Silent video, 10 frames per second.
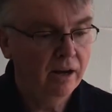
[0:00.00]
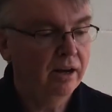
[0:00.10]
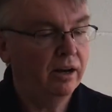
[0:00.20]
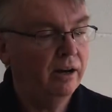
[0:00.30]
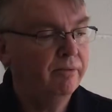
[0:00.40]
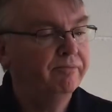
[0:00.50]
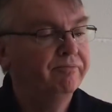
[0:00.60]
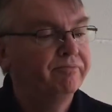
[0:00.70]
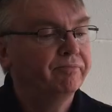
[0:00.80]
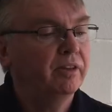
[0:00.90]

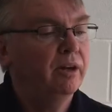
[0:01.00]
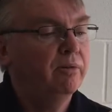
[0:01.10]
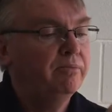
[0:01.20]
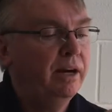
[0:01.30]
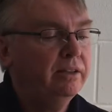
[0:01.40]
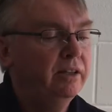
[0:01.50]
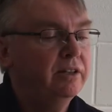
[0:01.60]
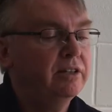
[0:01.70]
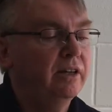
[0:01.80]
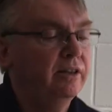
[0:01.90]
Now back to
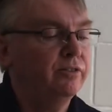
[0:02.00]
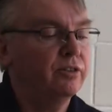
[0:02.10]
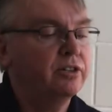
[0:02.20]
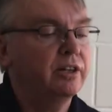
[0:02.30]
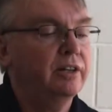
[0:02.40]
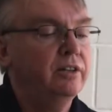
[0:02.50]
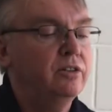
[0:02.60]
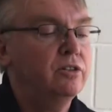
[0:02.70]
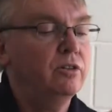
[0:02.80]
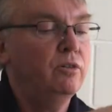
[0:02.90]
this guy for a second.
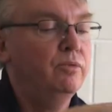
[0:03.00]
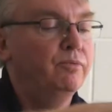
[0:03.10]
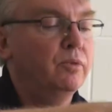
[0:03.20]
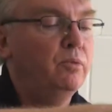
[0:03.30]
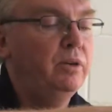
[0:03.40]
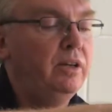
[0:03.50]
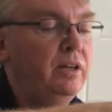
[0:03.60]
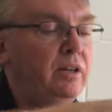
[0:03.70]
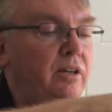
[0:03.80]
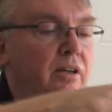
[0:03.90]
So
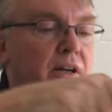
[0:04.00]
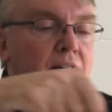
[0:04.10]
we